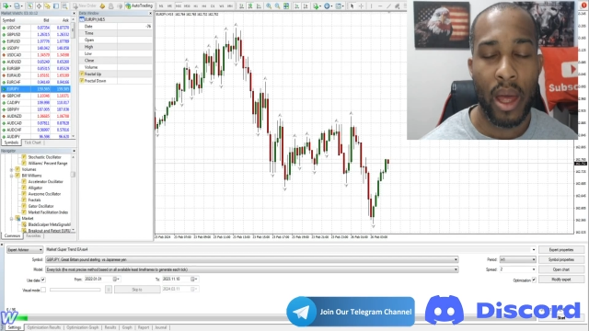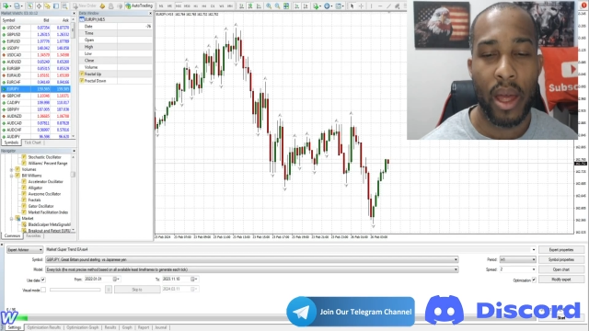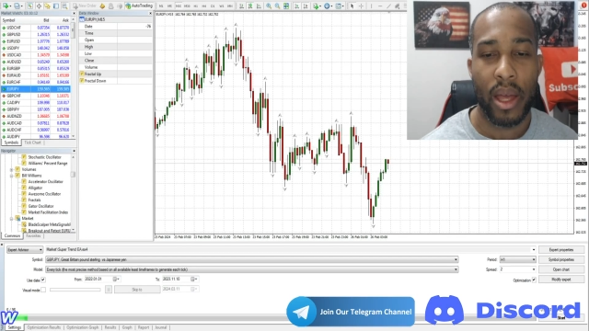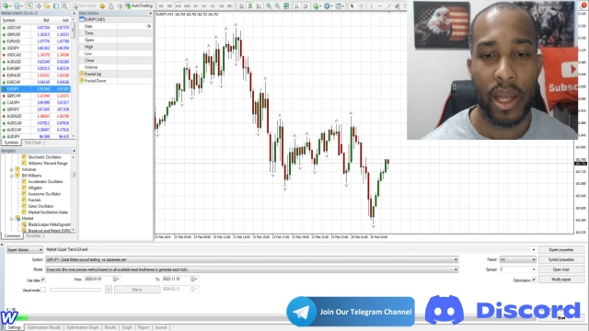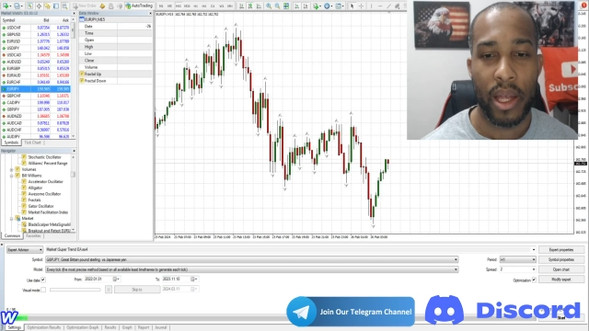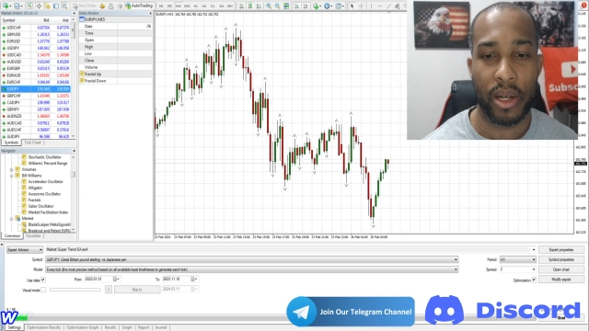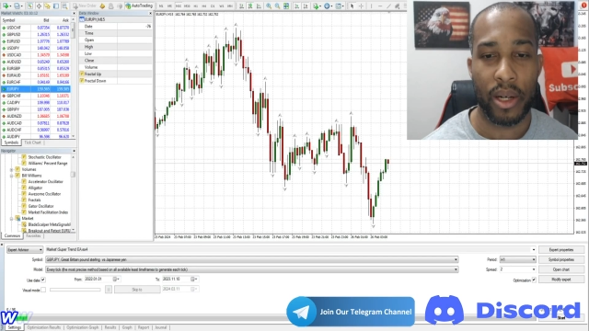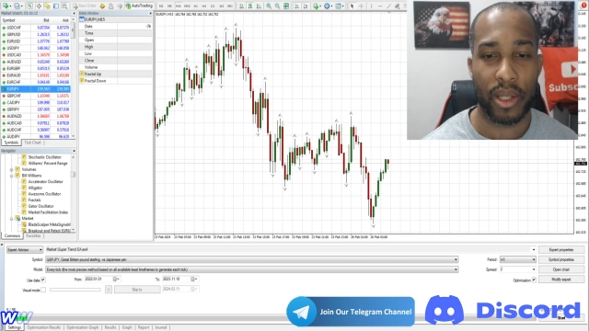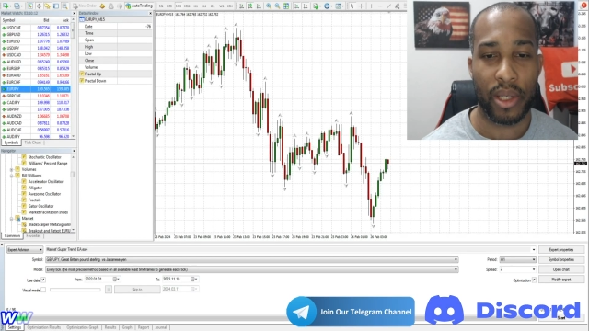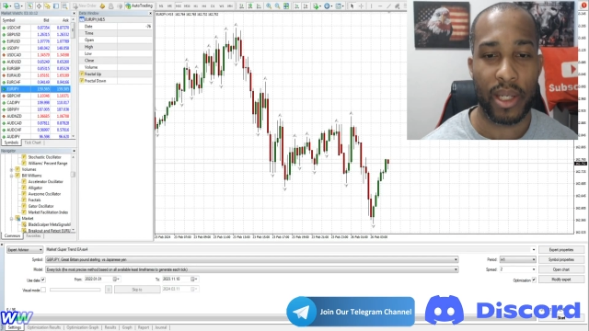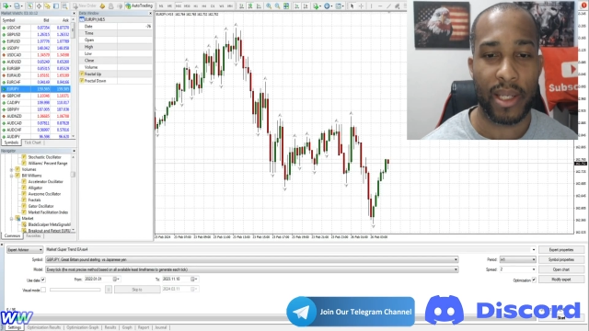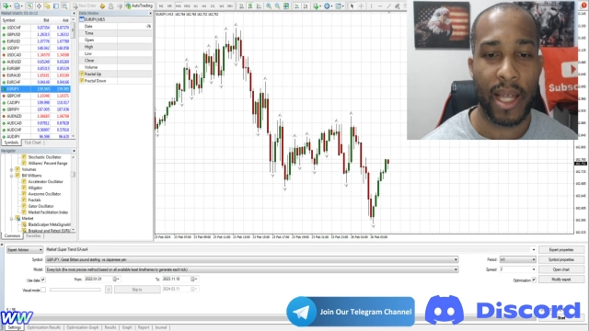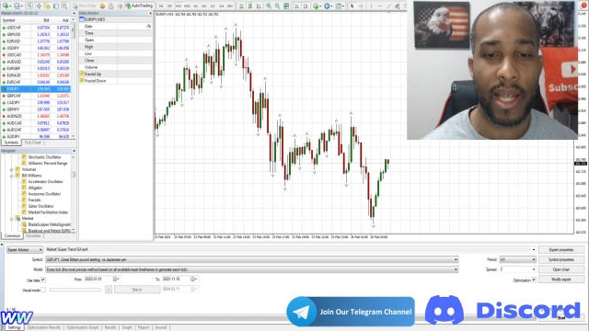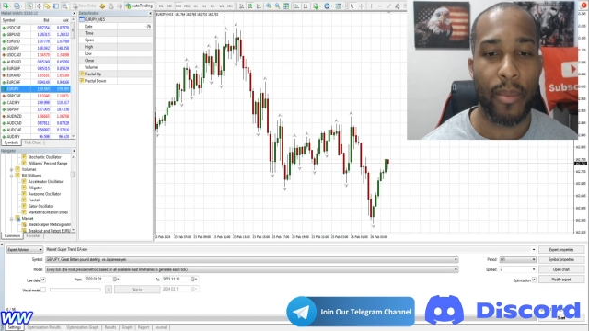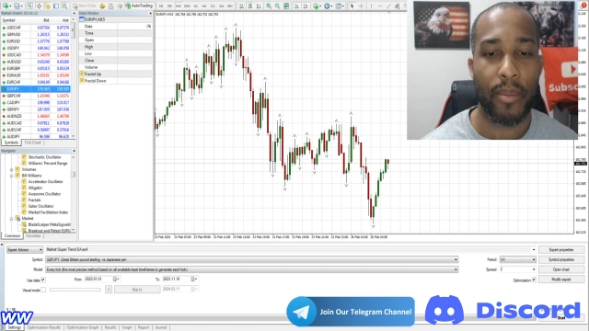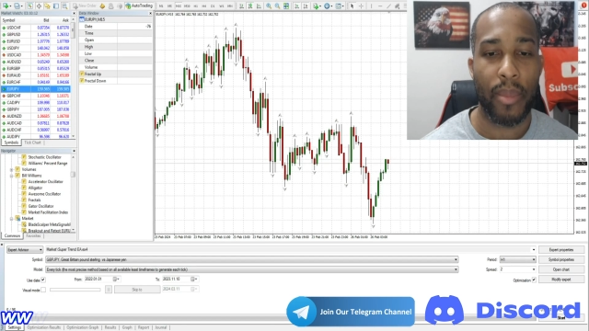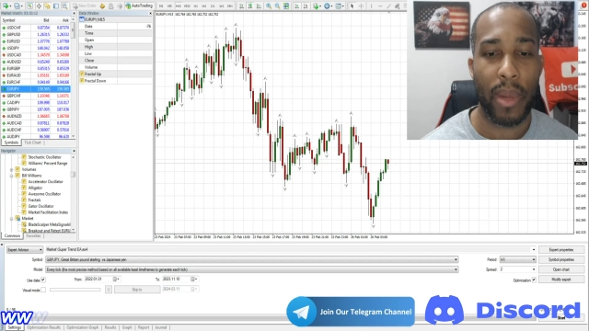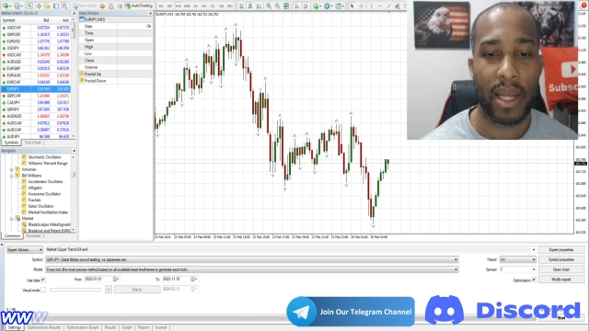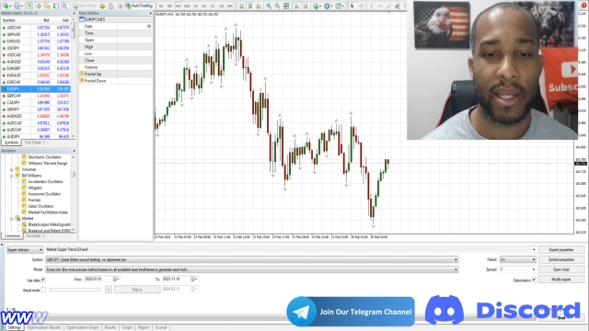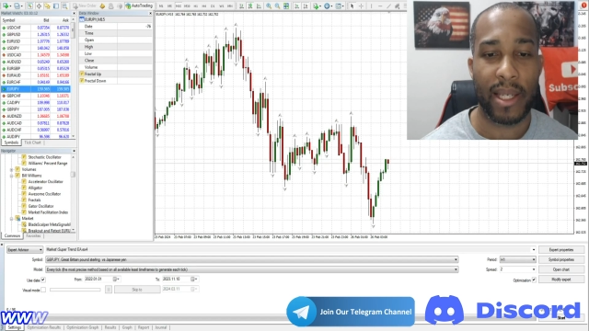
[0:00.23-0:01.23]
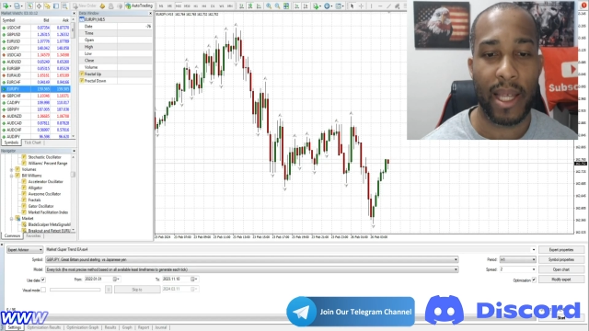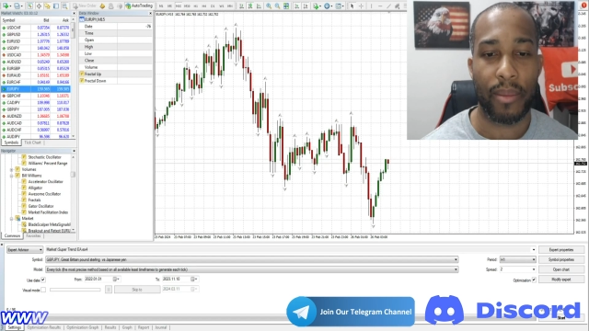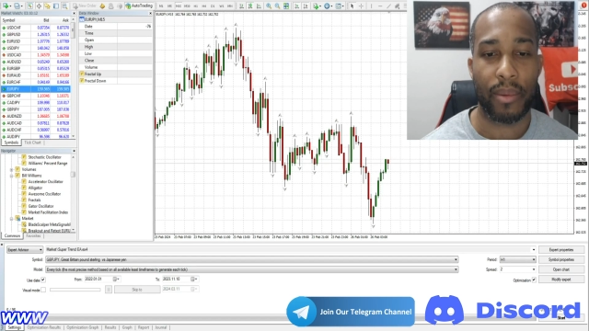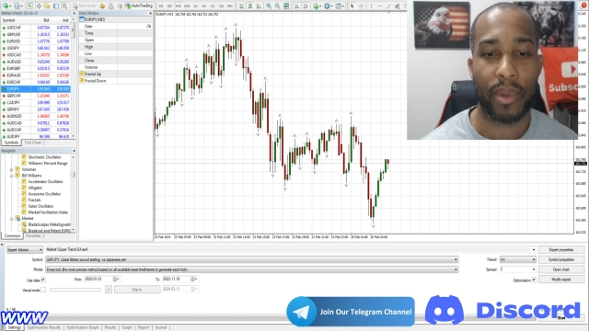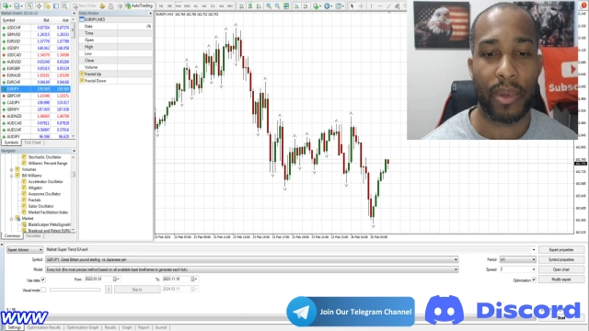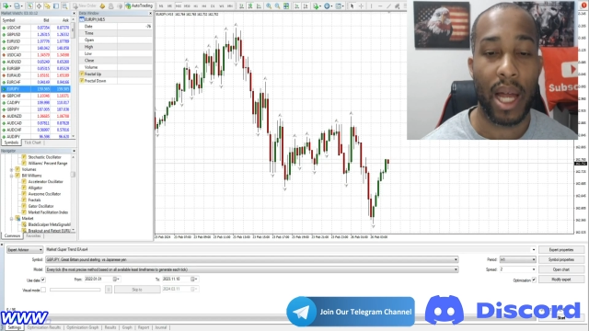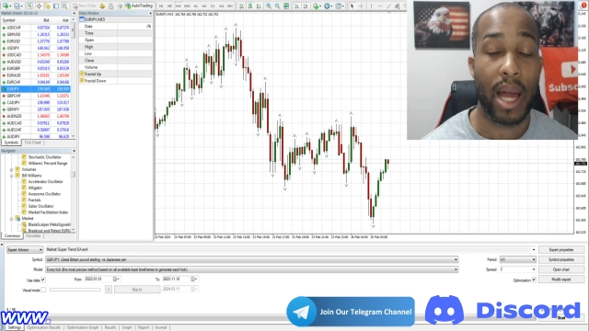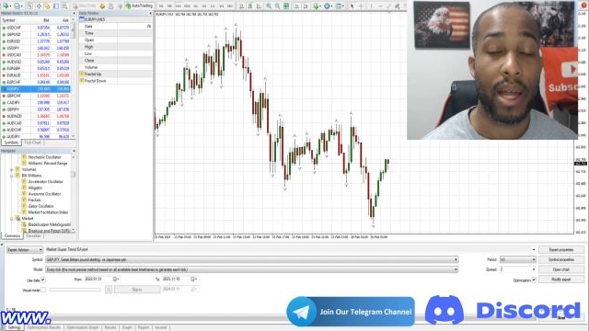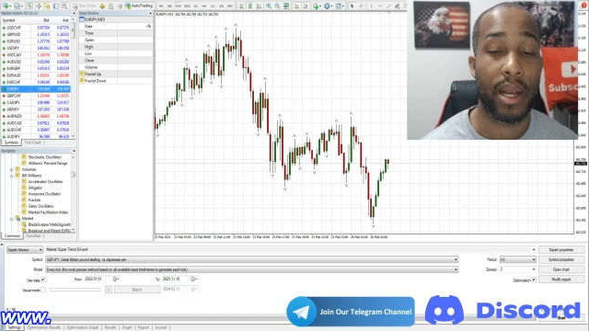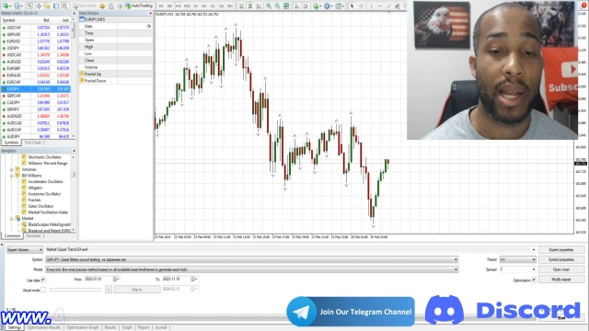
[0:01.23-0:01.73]
Here's a step-by-step
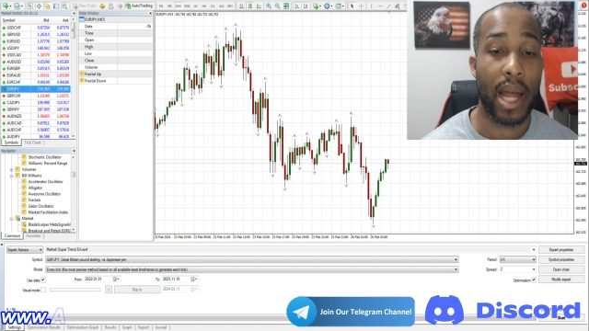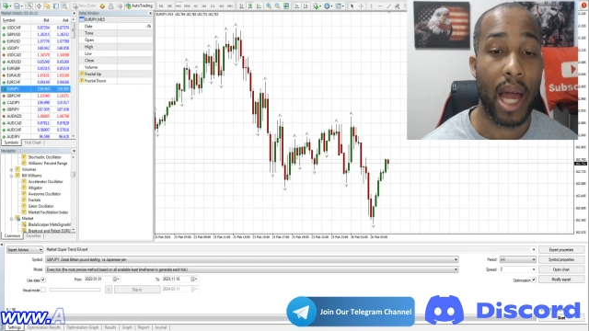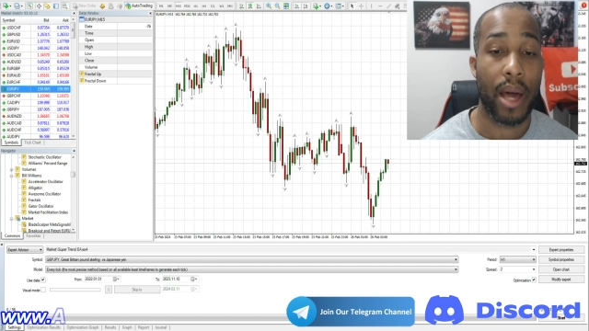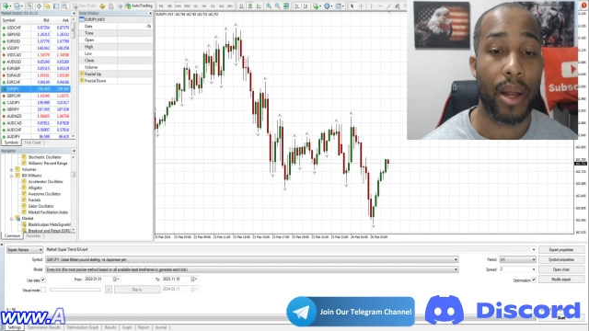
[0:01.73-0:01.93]
guide on how